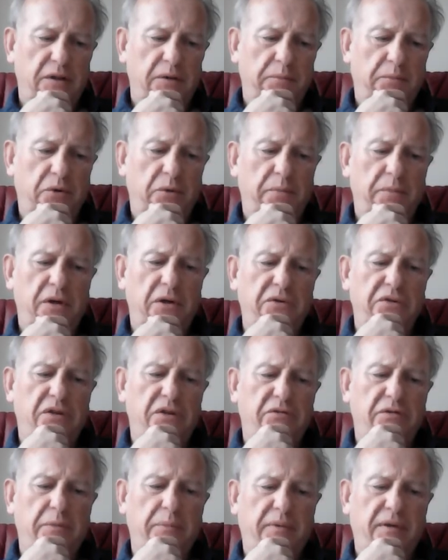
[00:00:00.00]
But
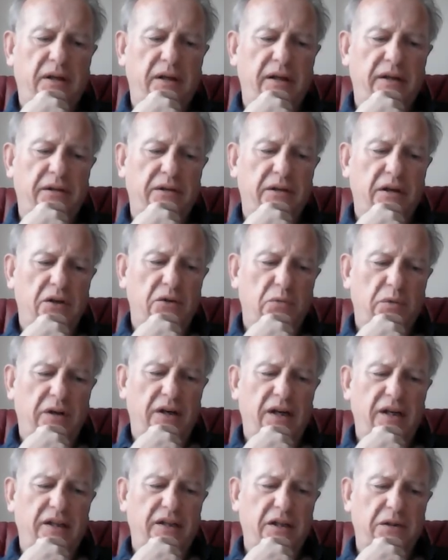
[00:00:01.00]
Moses replied, when
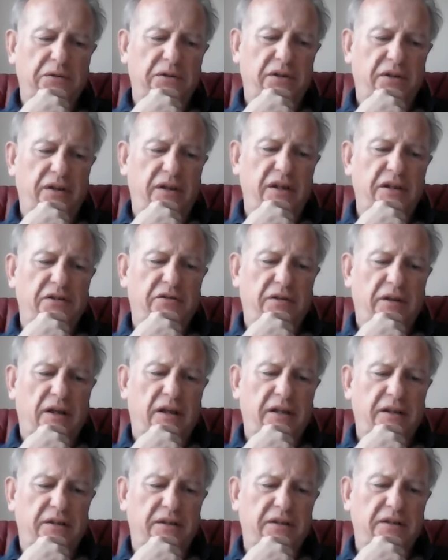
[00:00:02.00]
I go to the
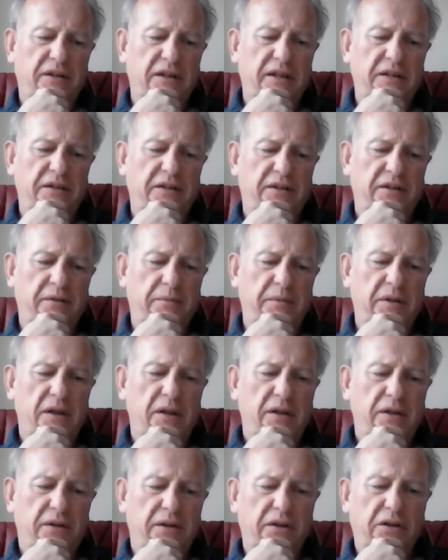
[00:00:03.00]
Israelites and say to them,
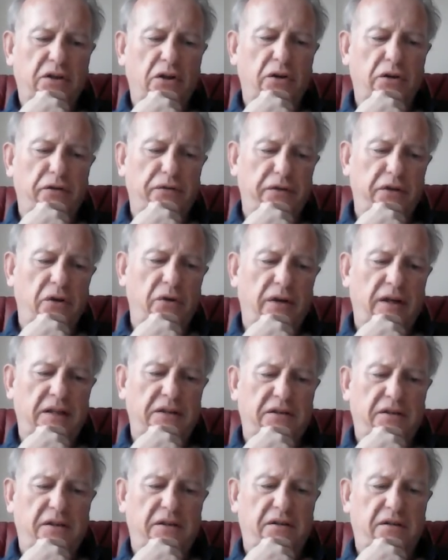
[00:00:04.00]
the God of your
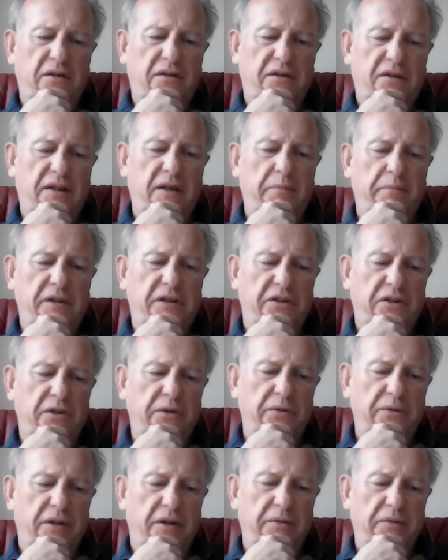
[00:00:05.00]
ancestors sent me
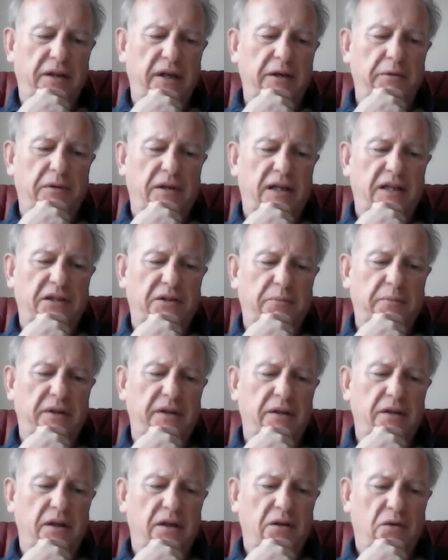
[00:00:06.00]
to you, they will ask
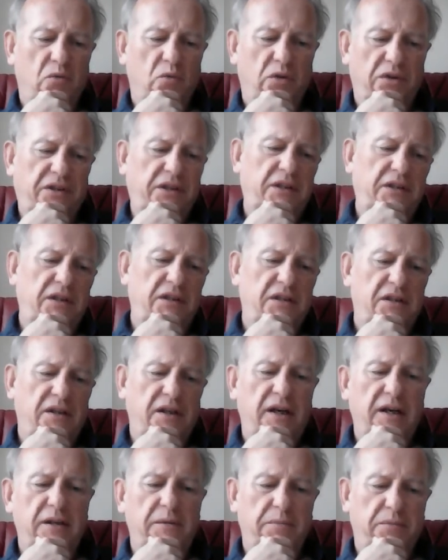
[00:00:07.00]
me, what is his
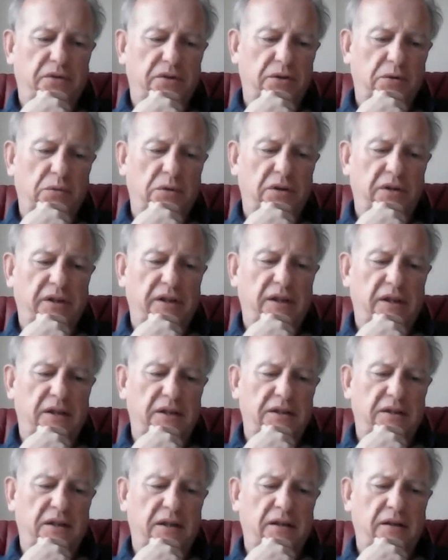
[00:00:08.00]
name? So what can I
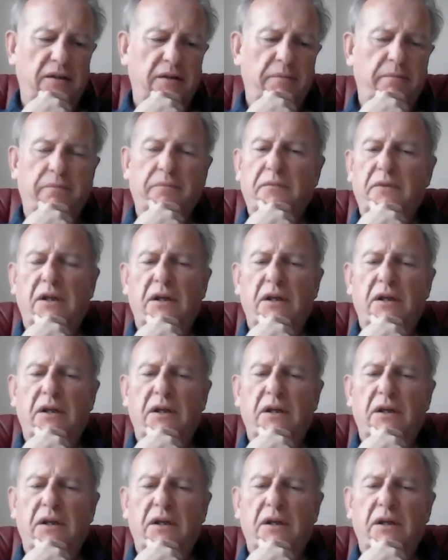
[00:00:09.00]
tell them?